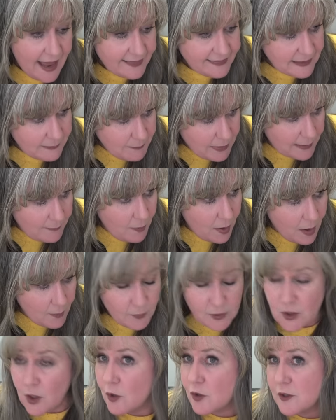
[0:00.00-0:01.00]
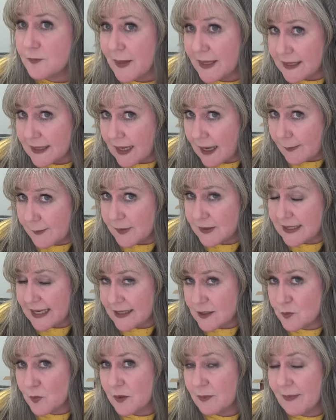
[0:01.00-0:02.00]
Then my mom would go spend a couple
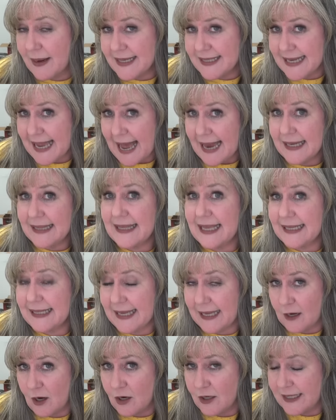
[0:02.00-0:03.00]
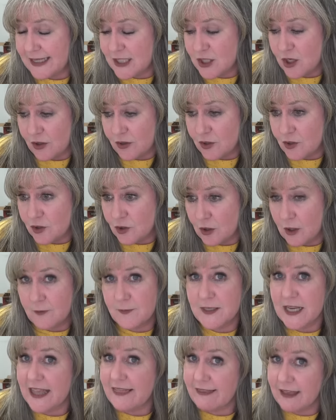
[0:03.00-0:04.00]
days with my dad and they'd get on each other's
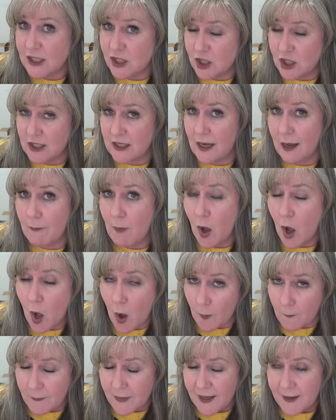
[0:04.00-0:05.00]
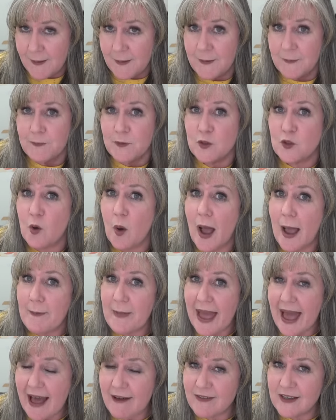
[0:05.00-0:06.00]
nerves and then she'd come home. So I'm
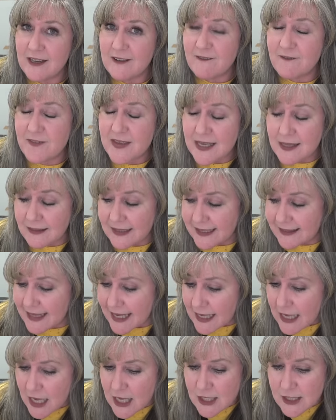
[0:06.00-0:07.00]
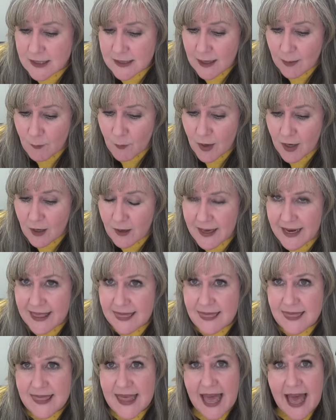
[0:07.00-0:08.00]
having a feeling that somewhere
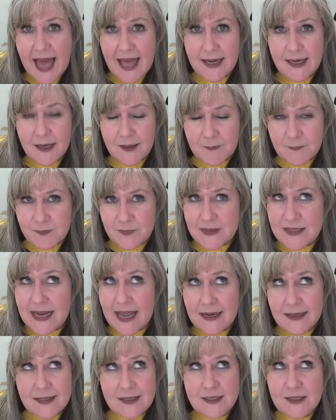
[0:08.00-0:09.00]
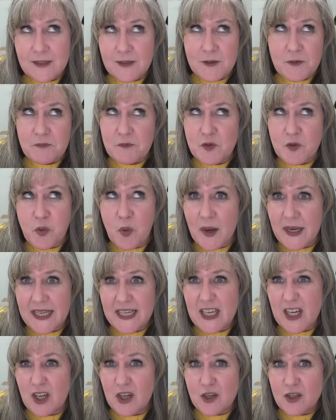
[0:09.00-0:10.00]
in that next 20
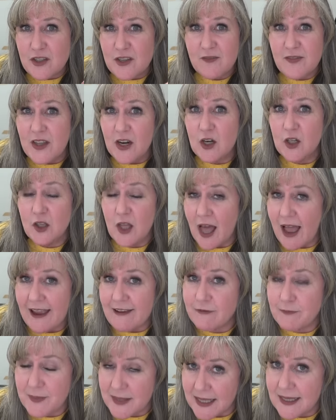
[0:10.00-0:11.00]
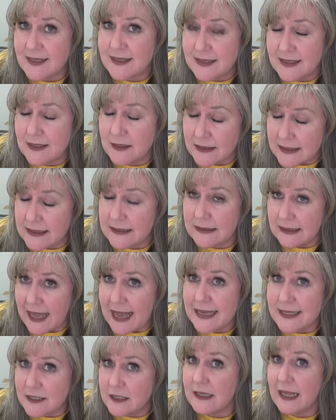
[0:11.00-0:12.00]
years of their life because it did
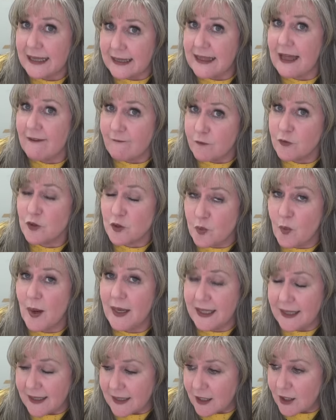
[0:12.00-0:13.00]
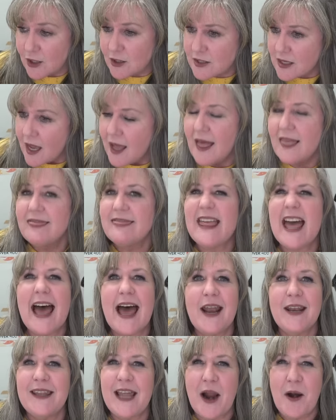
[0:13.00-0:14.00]
last like that for 20 years
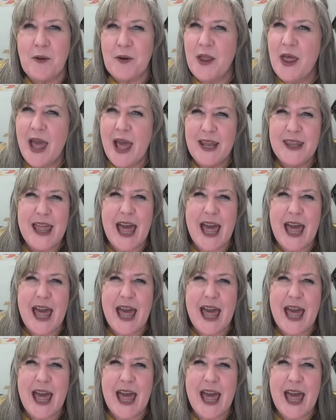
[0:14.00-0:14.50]
that that